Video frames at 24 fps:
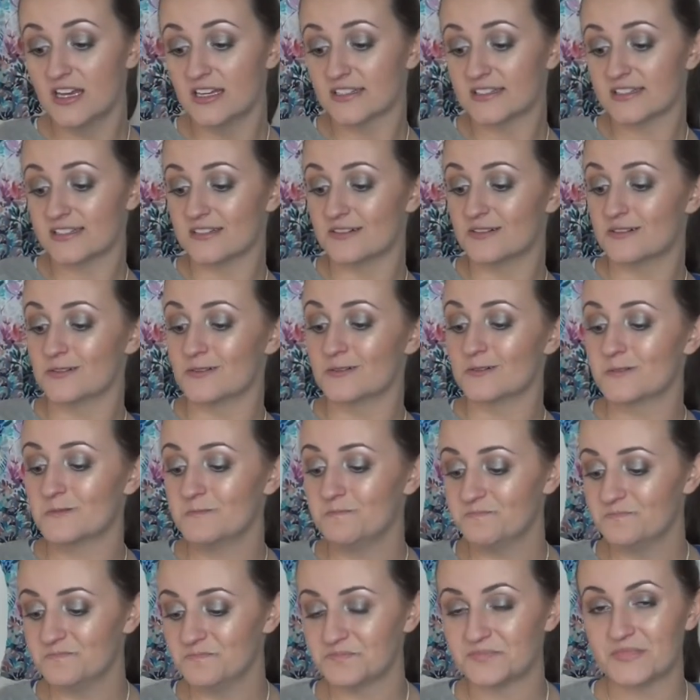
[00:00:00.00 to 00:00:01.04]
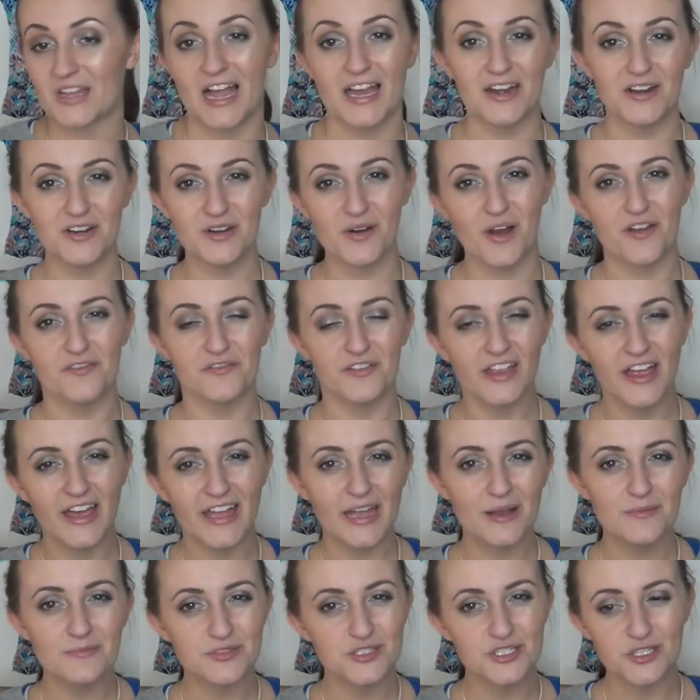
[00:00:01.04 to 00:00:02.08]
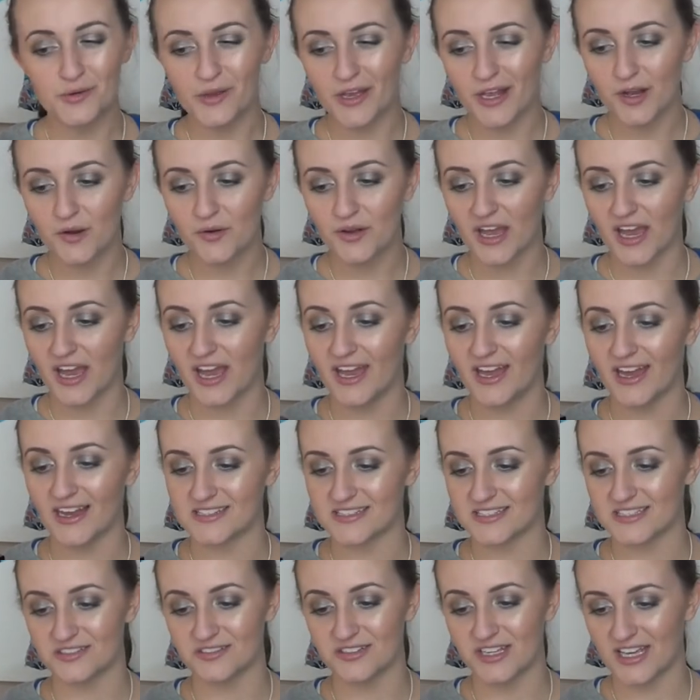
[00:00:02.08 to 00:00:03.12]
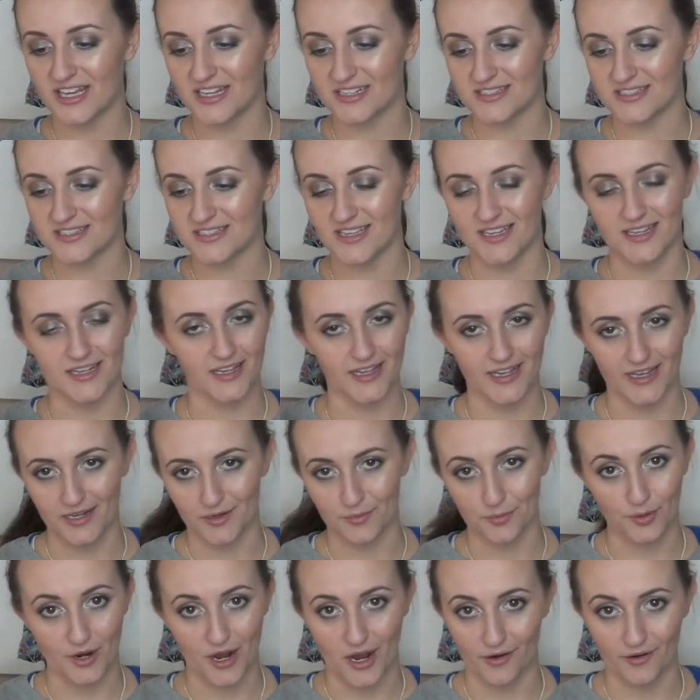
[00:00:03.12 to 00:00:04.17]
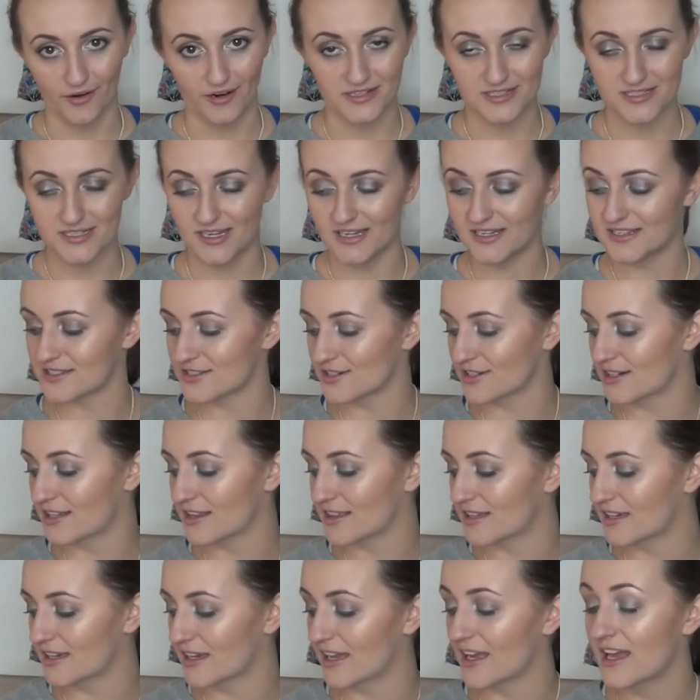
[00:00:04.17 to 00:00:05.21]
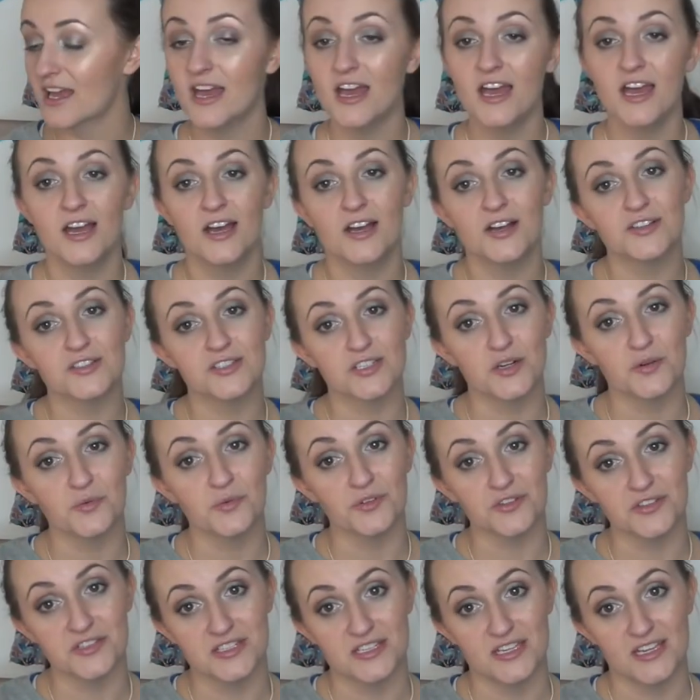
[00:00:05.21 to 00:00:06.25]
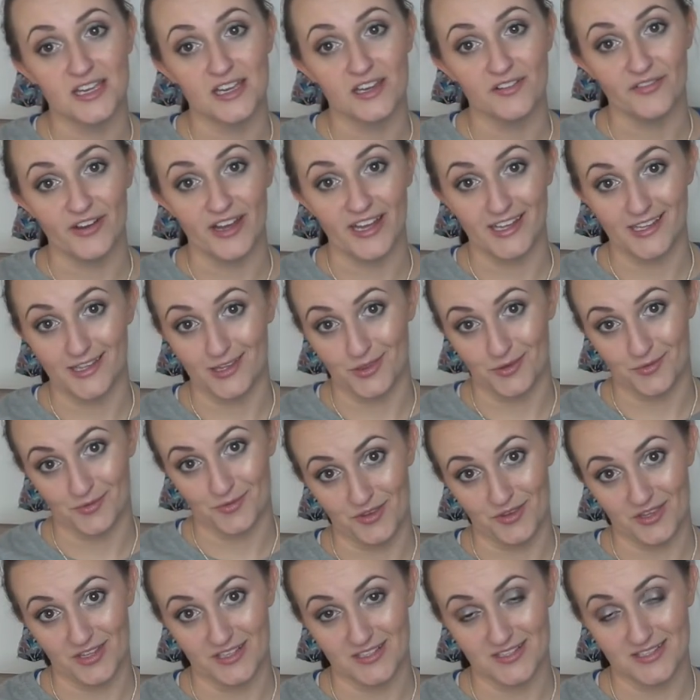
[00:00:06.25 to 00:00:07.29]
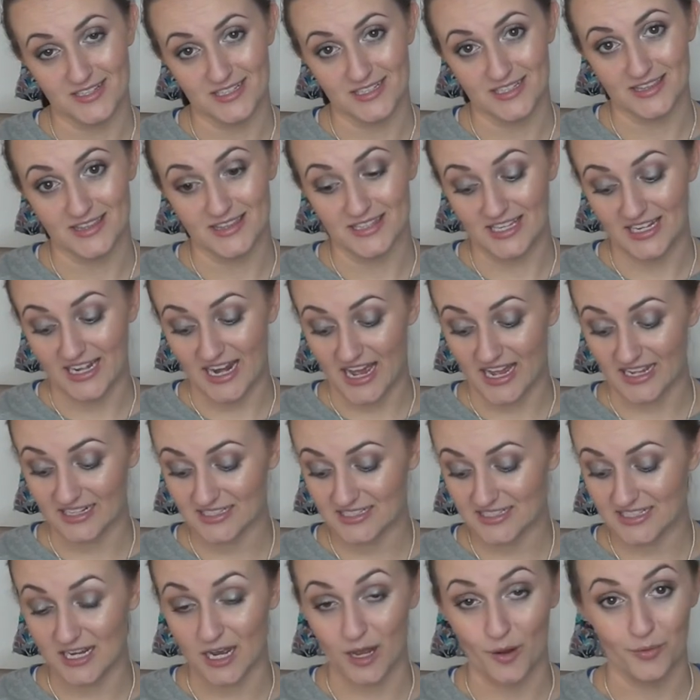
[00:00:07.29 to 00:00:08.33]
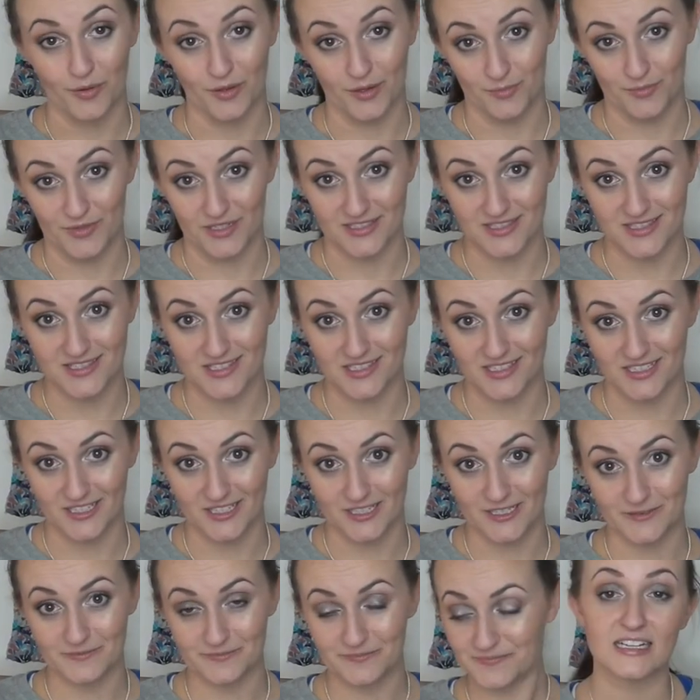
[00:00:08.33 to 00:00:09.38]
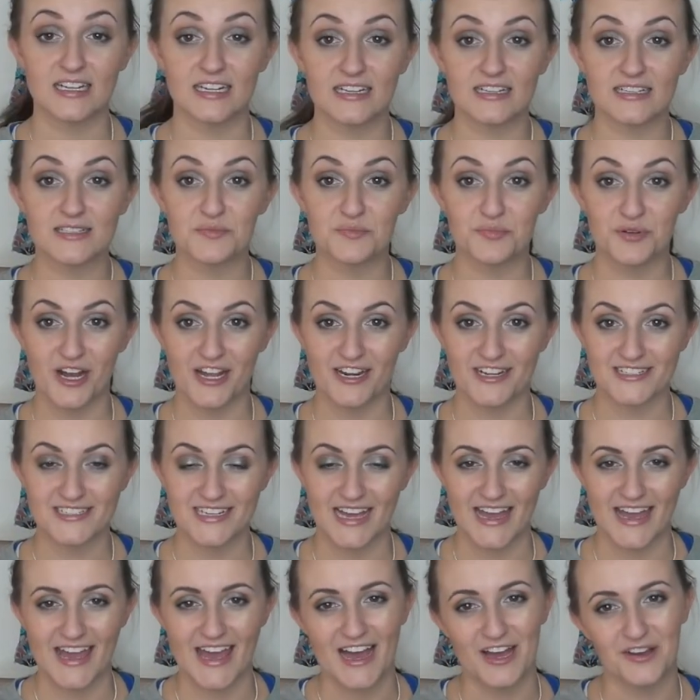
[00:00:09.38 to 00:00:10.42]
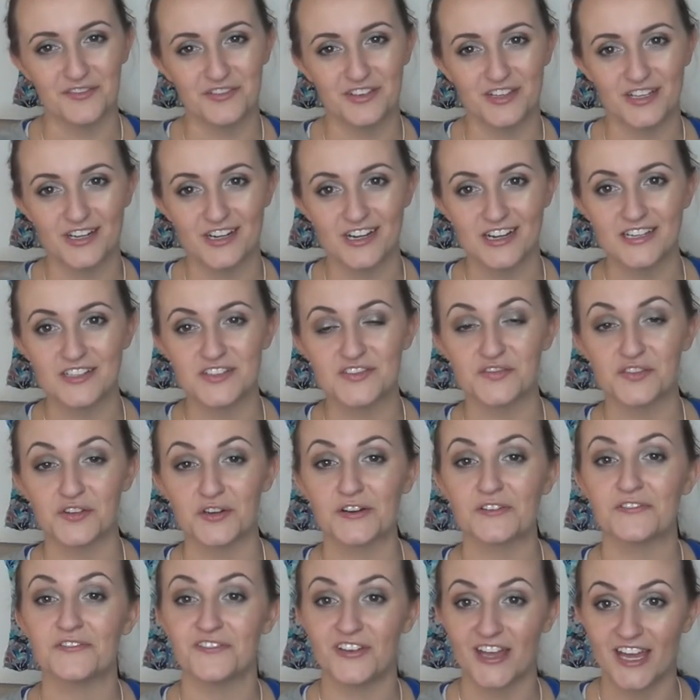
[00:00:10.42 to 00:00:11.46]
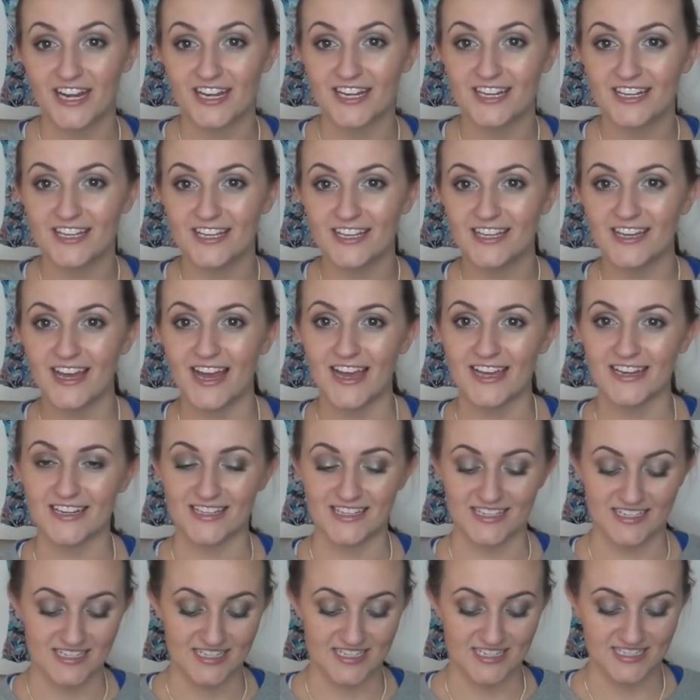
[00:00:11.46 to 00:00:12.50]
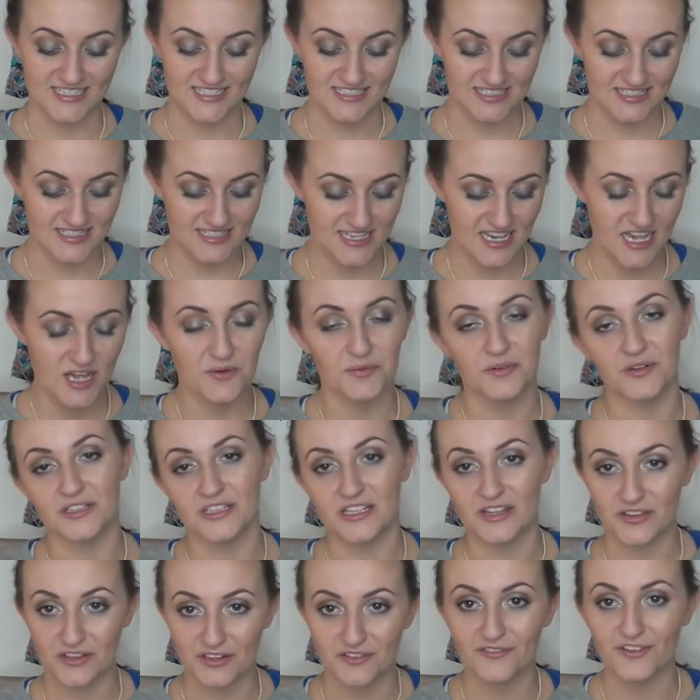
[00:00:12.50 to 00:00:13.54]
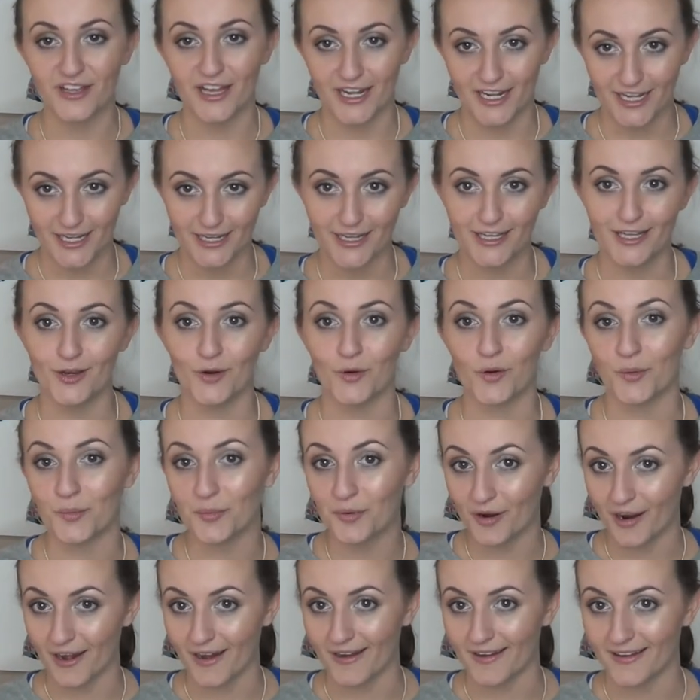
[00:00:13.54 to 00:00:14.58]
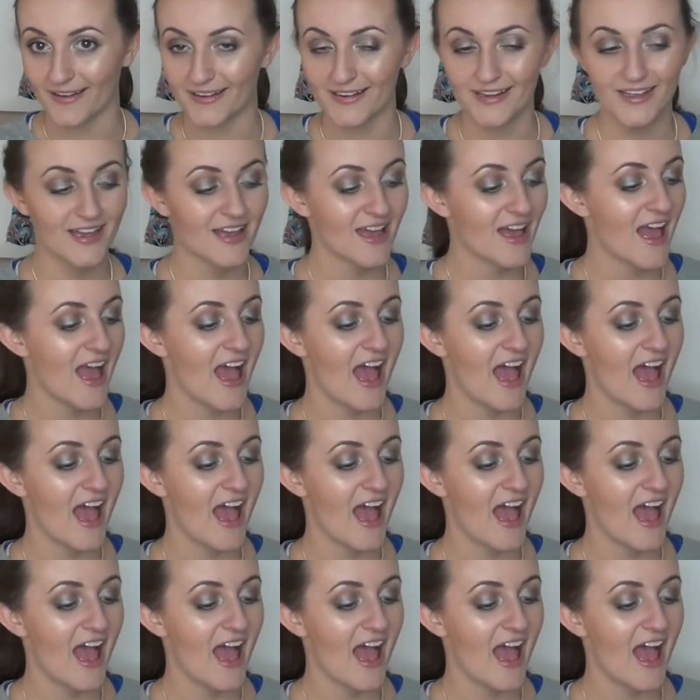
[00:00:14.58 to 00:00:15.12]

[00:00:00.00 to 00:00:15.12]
So I don't know, I feel like I'm doing okay. I still can't see any kind of progress lines or anything, so we'll see if I get this in the next couple months here. The next product I have here is for vanity, and it is, well, either vanity or pride.